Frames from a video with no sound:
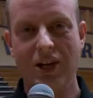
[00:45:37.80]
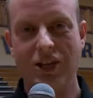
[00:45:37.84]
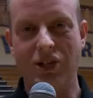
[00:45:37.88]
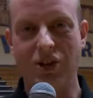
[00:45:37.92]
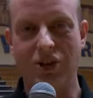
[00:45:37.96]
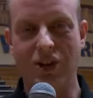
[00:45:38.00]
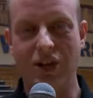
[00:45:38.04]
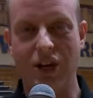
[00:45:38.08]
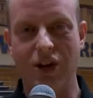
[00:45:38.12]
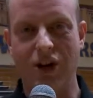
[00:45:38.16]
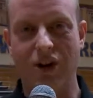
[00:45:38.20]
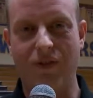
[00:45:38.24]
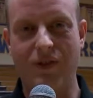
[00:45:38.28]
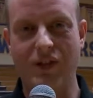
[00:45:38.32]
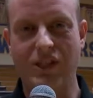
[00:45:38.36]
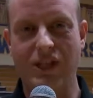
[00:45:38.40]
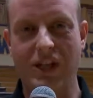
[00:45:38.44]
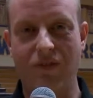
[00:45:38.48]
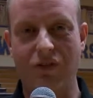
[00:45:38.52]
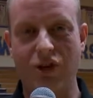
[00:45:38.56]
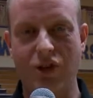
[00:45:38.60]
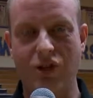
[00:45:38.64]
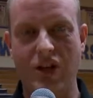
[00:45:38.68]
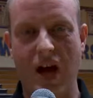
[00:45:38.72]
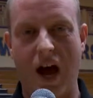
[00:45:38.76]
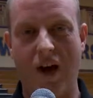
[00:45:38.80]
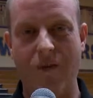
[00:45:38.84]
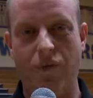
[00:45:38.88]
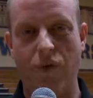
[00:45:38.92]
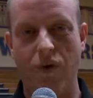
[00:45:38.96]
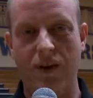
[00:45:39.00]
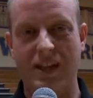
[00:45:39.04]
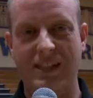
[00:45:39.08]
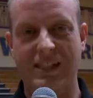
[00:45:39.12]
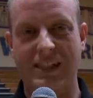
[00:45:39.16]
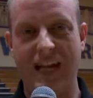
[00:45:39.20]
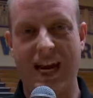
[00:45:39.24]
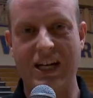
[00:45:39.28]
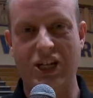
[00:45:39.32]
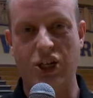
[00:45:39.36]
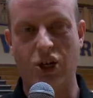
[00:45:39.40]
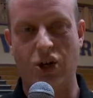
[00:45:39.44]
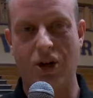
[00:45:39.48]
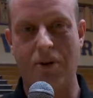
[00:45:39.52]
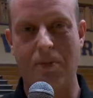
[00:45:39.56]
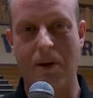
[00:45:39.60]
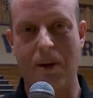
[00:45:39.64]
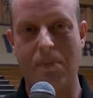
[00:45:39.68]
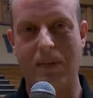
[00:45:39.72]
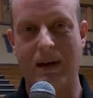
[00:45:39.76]
to the University of Utah for the state
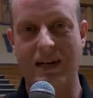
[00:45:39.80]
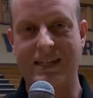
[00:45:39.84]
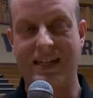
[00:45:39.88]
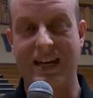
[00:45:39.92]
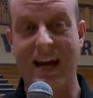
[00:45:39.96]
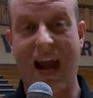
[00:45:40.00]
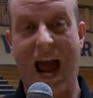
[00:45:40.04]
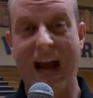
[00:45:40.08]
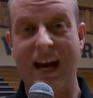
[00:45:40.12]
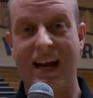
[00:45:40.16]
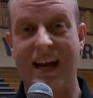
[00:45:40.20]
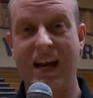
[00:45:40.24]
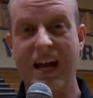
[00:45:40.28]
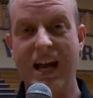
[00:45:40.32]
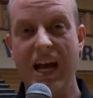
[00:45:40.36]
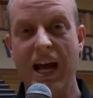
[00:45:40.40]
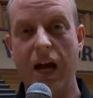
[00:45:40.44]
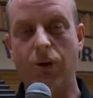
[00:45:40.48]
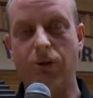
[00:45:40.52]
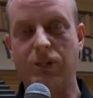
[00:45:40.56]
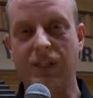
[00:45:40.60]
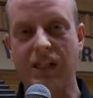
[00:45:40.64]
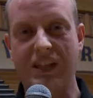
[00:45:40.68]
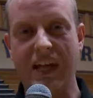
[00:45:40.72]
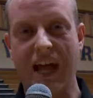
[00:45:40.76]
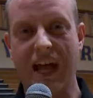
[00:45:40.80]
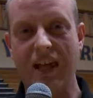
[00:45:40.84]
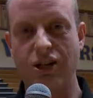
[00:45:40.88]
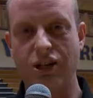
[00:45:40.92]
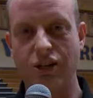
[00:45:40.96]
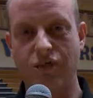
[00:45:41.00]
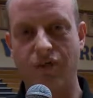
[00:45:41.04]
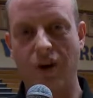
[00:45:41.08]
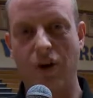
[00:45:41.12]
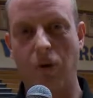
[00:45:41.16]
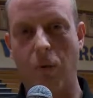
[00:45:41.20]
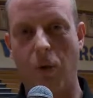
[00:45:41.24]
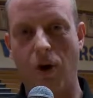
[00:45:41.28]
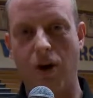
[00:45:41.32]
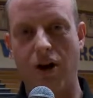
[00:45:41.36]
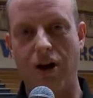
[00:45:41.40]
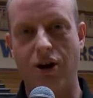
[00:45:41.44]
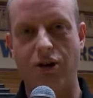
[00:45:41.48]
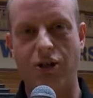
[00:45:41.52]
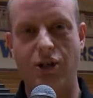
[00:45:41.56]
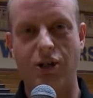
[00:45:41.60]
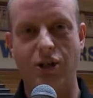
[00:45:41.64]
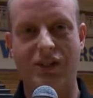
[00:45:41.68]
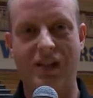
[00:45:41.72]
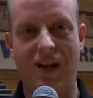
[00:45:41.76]
tournament. But tonight, it was the Taylorsville
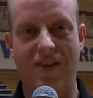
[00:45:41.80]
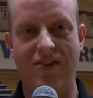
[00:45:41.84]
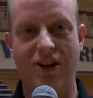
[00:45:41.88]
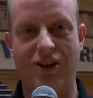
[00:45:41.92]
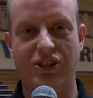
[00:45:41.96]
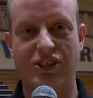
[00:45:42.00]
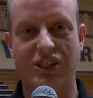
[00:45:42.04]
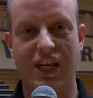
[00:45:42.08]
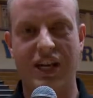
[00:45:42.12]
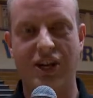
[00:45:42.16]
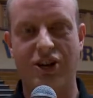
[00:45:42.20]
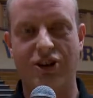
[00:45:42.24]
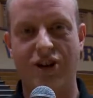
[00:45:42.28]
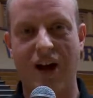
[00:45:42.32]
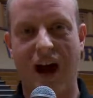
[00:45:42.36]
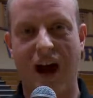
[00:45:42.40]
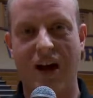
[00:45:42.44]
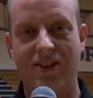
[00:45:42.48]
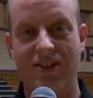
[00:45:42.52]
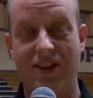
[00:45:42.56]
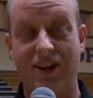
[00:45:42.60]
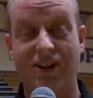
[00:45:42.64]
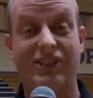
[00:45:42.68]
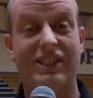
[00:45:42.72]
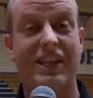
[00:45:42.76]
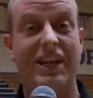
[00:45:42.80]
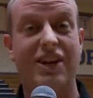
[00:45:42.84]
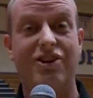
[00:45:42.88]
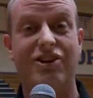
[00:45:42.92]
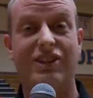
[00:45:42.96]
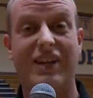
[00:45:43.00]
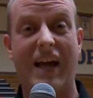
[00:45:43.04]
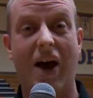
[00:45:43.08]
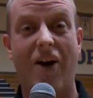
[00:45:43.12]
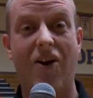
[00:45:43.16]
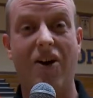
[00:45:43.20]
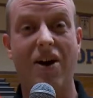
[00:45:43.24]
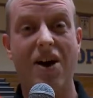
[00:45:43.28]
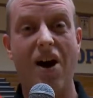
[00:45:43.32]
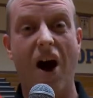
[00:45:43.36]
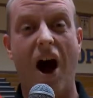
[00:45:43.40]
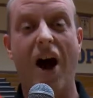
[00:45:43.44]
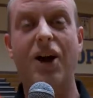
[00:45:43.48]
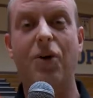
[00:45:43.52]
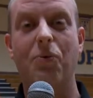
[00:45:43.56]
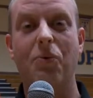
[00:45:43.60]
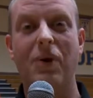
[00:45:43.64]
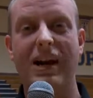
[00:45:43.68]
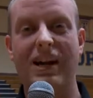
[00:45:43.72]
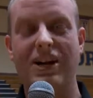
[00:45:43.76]
Warriors who send their, senior out, their seniors out
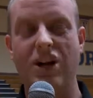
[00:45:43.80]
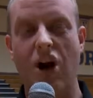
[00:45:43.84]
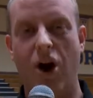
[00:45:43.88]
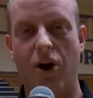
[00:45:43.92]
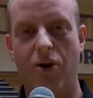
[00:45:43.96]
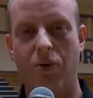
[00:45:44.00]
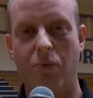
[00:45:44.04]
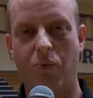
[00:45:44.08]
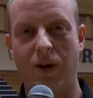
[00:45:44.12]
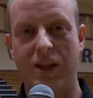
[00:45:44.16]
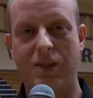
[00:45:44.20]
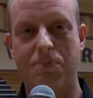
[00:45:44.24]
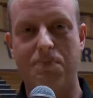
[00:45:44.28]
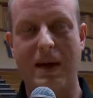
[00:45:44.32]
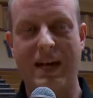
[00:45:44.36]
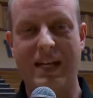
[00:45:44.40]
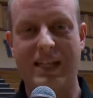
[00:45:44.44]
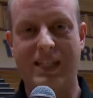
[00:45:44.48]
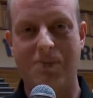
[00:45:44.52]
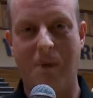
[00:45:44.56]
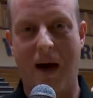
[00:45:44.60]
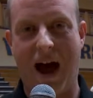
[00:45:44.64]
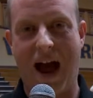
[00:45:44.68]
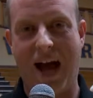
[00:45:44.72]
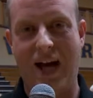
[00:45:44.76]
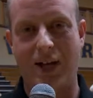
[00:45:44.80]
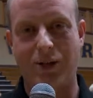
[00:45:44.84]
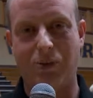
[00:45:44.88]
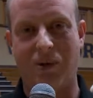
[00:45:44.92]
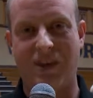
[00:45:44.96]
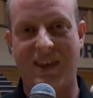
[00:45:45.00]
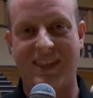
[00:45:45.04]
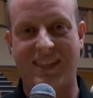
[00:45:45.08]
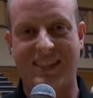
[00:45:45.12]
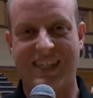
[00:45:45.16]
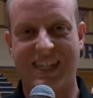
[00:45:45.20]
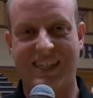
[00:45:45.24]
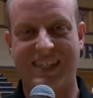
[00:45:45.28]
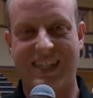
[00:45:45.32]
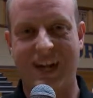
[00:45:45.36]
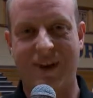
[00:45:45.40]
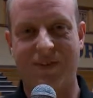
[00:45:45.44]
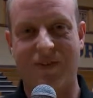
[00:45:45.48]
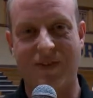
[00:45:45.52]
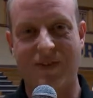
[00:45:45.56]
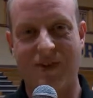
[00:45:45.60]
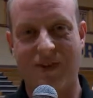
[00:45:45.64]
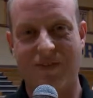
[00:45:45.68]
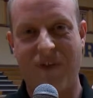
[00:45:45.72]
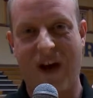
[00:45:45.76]
on a winning note with big smiles with a
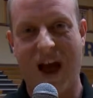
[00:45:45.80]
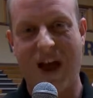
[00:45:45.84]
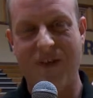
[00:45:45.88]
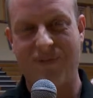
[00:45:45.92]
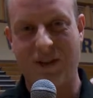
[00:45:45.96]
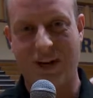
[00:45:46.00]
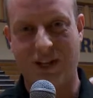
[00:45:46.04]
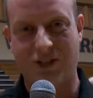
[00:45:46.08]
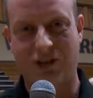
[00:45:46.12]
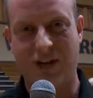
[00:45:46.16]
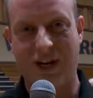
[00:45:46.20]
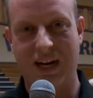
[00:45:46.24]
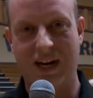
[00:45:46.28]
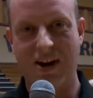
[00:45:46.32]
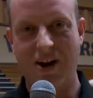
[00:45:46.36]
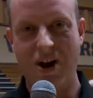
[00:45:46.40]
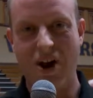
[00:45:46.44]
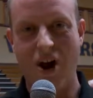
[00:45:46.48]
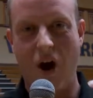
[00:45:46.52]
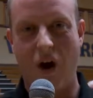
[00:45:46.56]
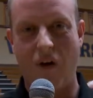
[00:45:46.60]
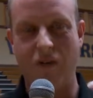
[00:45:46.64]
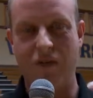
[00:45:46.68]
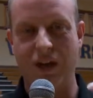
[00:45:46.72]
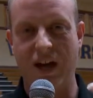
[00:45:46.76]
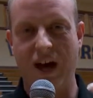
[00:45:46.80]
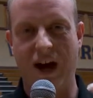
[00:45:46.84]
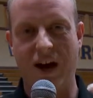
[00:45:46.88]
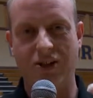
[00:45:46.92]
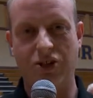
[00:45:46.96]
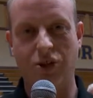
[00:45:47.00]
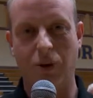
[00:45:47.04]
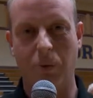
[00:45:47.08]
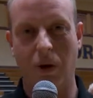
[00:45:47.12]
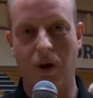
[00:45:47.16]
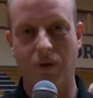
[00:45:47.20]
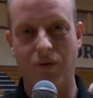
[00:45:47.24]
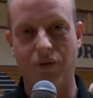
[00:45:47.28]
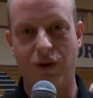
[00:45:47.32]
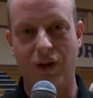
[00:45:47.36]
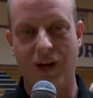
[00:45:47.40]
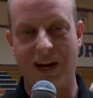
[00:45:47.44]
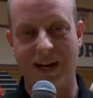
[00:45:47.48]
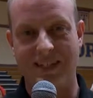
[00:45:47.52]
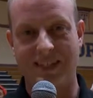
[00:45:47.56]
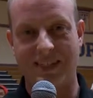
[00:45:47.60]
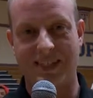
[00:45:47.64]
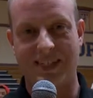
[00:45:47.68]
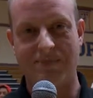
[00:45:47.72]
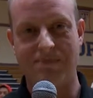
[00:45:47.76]
60-55 victory over the Hunter
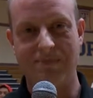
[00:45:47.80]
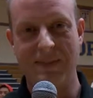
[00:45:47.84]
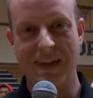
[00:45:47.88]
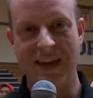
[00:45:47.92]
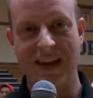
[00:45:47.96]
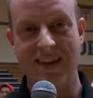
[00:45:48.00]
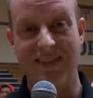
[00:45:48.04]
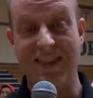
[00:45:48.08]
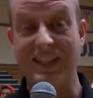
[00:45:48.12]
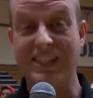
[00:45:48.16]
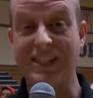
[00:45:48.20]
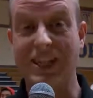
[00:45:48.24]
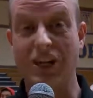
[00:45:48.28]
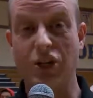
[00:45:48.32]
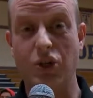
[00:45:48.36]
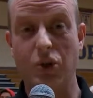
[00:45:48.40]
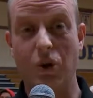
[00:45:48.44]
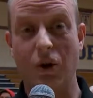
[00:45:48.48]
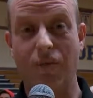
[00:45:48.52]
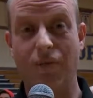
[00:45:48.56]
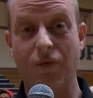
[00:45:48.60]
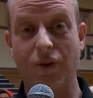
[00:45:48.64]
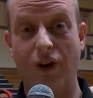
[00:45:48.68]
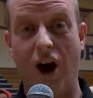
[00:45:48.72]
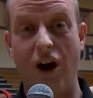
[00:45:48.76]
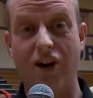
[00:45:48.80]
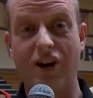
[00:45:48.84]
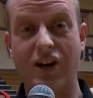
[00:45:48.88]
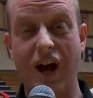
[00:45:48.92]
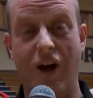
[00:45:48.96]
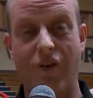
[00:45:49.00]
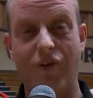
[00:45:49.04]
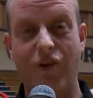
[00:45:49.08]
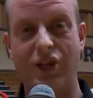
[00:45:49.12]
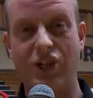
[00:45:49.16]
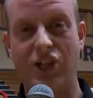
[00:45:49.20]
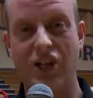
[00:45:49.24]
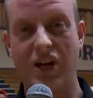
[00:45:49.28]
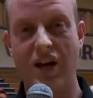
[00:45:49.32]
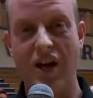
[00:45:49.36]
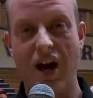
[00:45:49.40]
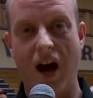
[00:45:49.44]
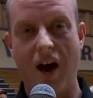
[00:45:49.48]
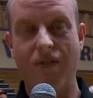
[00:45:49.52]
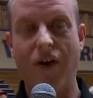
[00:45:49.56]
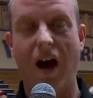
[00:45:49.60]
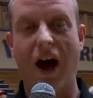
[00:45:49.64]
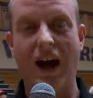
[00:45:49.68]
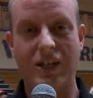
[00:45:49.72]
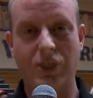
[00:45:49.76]
Wolverines. And that's going to do it for our coverage
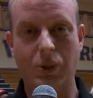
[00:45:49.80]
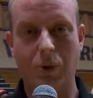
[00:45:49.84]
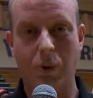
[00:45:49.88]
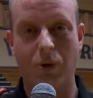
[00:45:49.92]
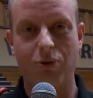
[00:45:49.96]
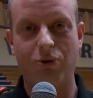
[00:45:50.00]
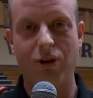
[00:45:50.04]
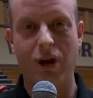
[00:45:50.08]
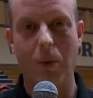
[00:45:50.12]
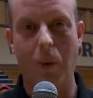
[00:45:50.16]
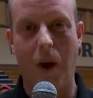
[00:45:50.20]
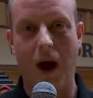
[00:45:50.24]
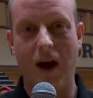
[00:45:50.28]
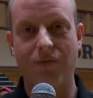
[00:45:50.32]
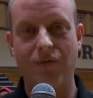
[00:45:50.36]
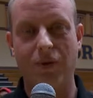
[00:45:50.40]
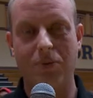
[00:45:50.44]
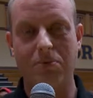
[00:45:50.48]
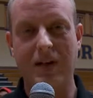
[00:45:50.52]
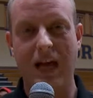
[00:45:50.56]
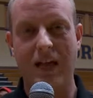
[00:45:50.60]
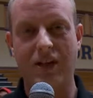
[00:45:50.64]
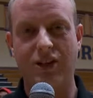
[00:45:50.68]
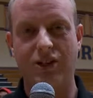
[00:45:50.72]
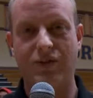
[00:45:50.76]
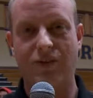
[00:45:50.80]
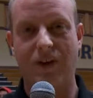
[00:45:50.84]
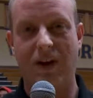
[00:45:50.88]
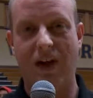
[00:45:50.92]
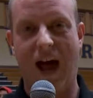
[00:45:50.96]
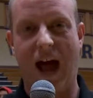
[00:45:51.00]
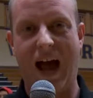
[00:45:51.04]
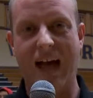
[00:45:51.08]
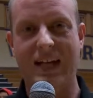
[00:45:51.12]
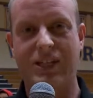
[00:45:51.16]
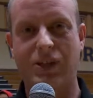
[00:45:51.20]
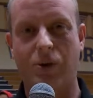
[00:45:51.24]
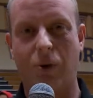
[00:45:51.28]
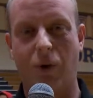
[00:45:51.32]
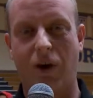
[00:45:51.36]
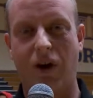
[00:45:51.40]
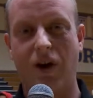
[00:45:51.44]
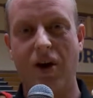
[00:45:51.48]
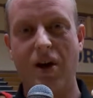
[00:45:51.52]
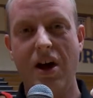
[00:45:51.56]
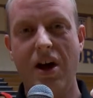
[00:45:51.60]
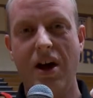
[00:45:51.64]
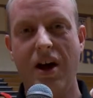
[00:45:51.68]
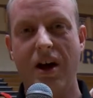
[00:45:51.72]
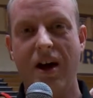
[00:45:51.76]
of High School Rewind from Taylorsville High School.
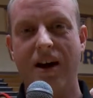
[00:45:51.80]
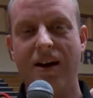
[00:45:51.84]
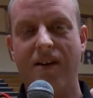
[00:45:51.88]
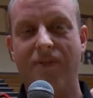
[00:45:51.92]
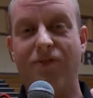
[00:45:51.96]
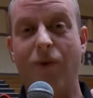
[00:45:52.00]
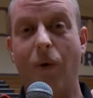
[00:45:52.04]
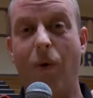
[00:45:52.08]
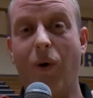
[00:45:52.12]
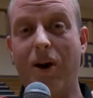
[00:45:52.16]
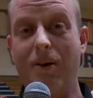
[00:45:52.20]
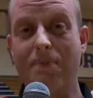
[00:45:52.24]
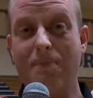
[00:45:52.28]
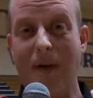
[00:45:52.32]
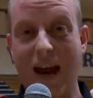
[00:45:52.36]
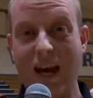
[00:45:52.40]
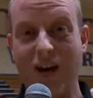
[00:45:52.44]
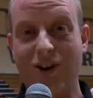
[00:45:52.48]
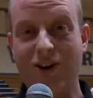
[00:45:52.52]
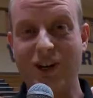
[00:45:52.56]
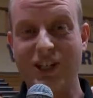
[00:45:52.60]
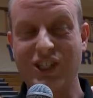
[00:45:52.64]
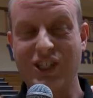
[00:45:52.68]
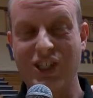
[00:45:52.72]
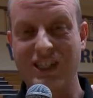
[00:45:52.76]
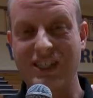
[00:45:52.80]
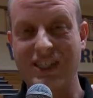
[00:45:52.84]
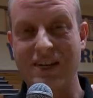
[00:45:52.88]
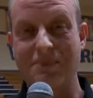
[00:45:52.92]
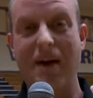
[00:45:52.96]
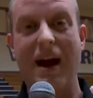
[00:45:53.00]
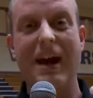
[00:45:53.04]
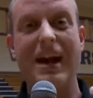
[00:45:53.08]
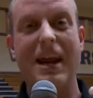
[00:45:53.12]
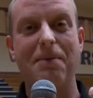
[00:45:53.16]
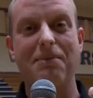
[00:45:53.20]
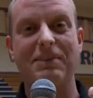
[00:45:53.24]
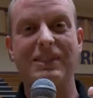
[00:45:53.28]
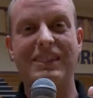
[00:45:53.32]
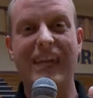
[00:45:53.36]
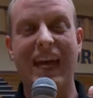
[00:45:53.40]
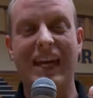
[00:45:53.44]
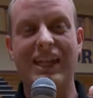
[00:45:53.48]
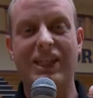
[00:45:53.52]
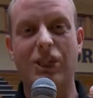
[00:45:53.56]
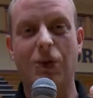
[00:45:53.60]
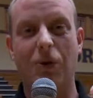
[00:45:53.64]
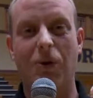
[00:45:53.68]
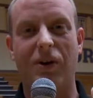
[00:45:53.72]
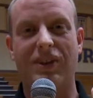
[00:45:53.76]
For Mike Christensen, my name is
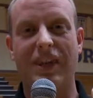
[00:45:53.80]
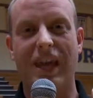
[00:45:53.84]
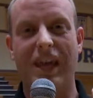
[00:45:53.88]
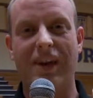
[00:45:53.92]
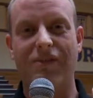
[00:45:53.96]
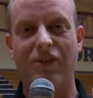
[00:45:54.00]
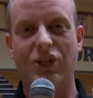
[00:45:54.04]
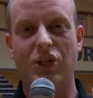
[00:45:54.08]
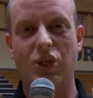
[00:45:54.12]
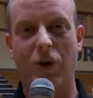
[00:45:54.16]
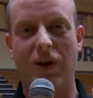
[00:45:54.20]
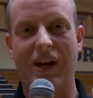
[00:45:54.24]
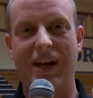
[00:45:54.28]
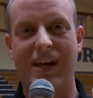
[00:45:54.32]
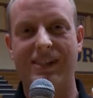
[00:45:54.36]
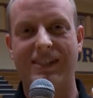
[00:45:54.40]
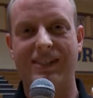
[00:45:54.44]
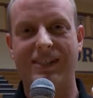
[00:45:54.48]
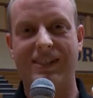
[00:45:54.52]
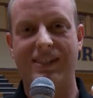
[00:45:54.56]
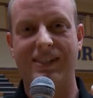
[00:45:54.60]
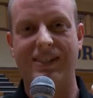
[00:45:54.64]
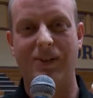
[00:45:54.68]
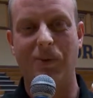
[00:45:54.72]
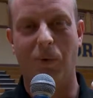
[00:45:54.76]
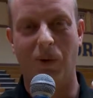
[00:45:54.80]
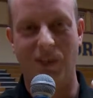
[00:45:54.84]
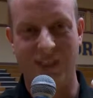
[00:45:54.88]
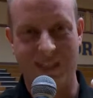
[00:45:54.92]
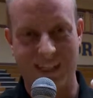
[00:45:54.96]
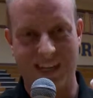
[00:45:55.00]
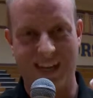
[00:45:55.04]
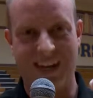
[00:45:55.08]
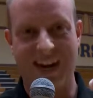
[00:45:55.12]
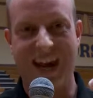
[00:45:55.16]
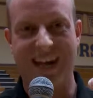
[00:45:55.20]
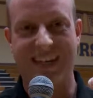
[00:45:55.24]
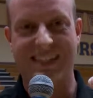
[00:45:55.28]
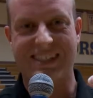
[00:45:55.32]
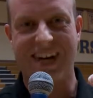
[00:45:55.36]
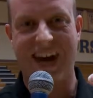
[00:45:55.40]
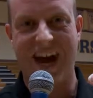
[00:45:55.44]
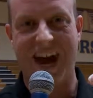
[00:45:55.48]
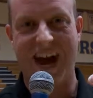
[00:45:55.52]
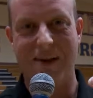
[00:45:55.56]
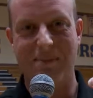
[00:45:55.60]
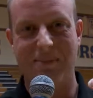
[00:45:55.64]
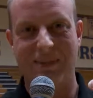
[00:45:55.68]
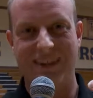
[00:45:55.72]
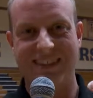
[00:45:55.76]
Dane Stewart. Thank you for joining us. We'll see you next
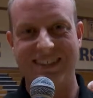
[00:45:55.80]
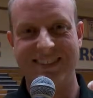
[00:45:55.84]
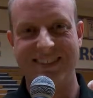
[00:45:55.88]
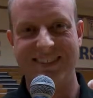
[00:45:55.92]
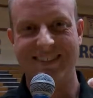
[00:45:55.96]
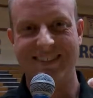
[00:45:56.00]
time.